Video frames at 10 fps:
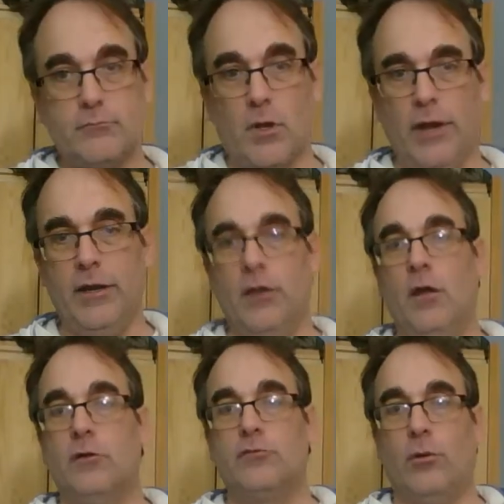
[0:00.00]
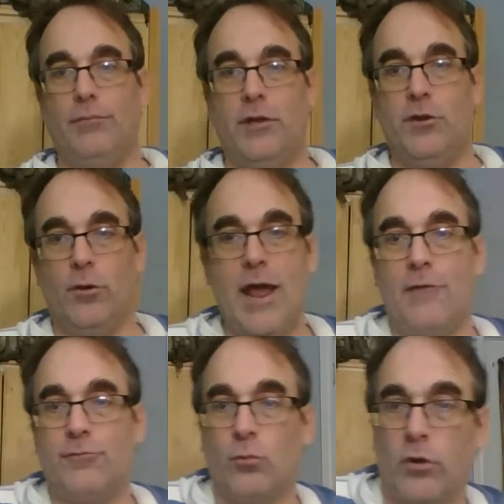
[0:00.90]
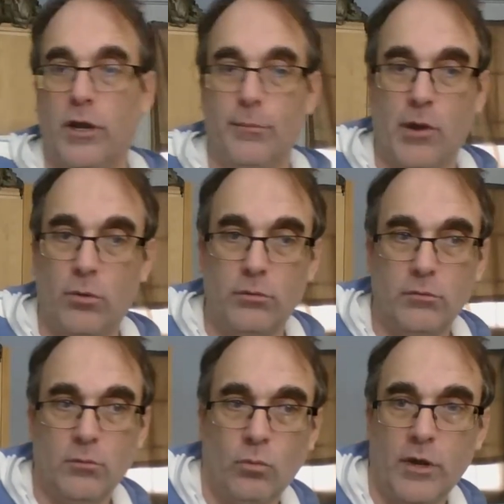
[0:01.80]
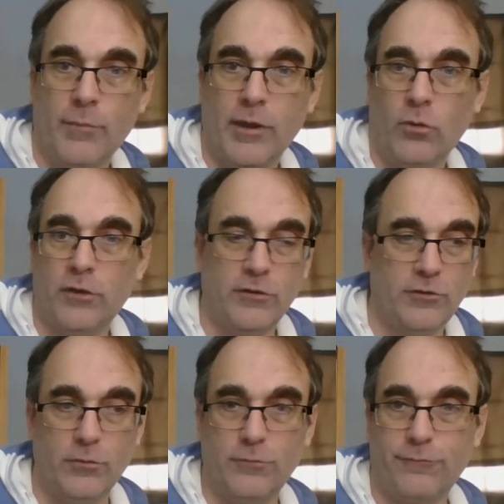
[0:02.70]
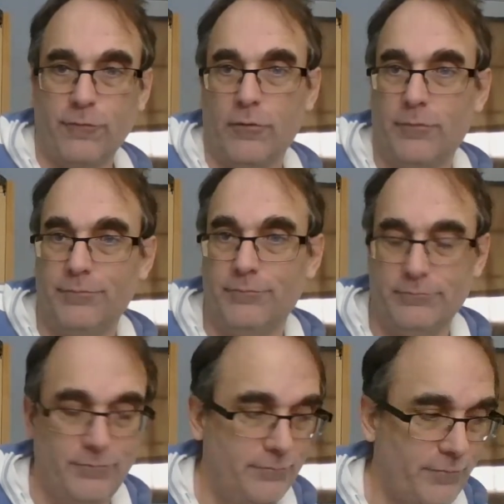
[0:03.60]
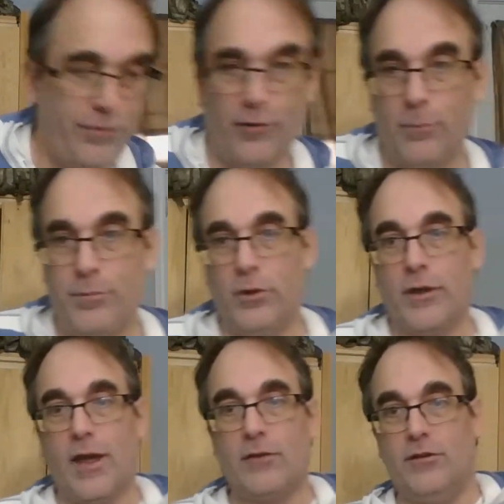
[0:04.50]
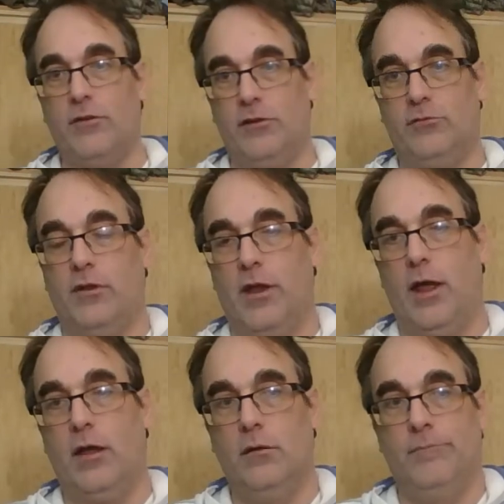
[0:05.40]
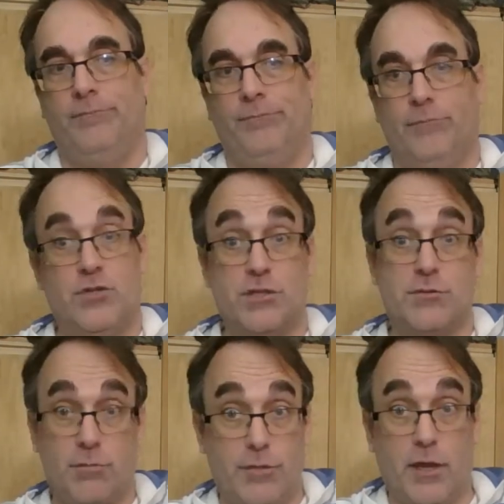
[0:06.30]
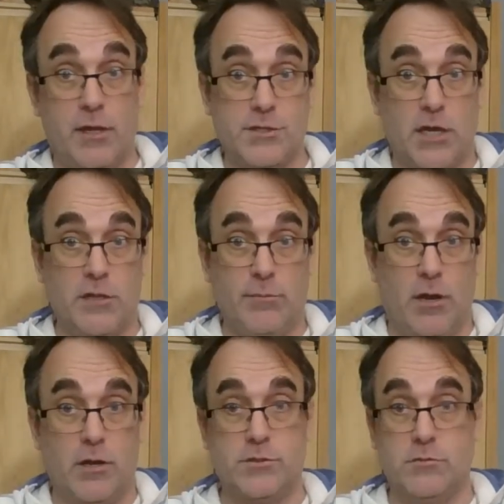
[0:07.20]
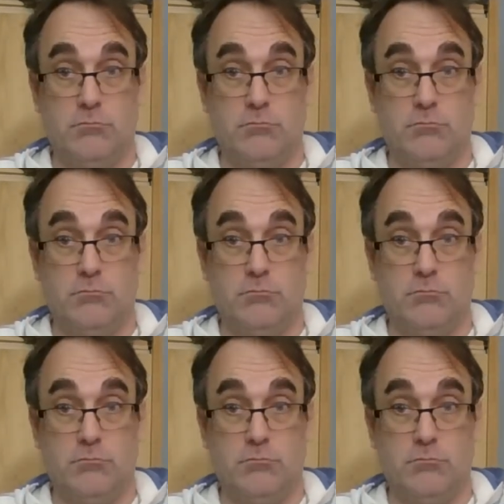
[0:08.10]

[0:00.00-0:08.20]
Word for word: Right? So you don't have to worry about what am I going to do for therapeutic activities today. Just think inside the box.